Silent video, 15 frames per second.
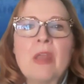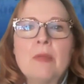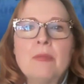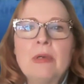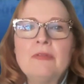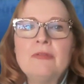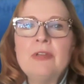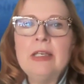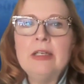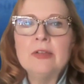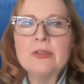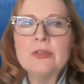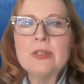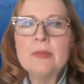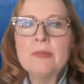But
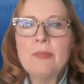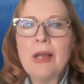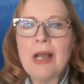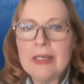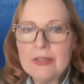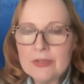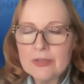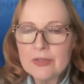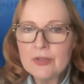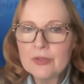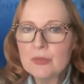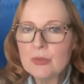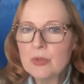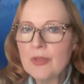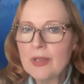Venus in Pisces
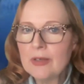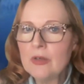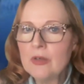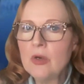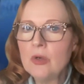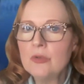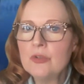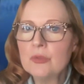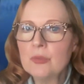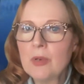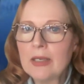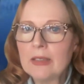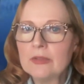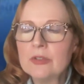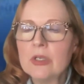will then go
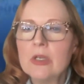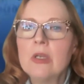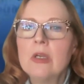direct